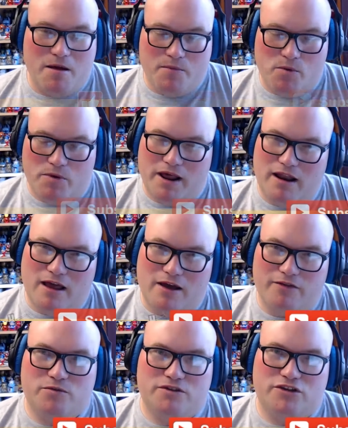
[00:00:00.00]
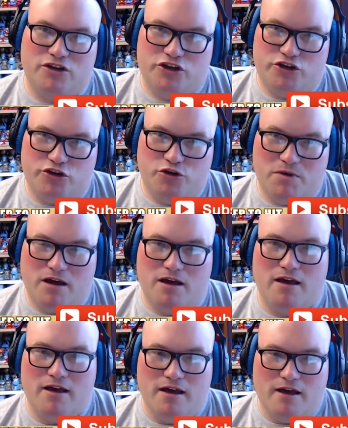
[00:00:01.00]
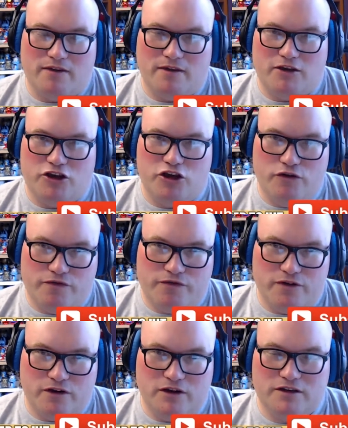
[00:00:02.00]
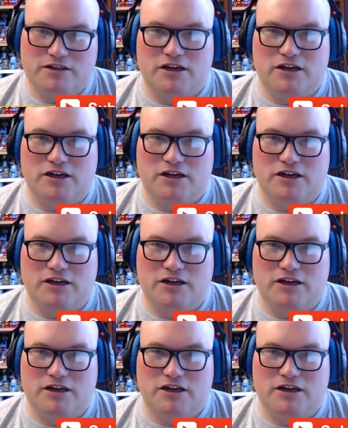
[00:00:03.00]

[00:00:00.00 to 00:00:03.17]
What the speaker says: But what I loved was the humor, the youthfulness,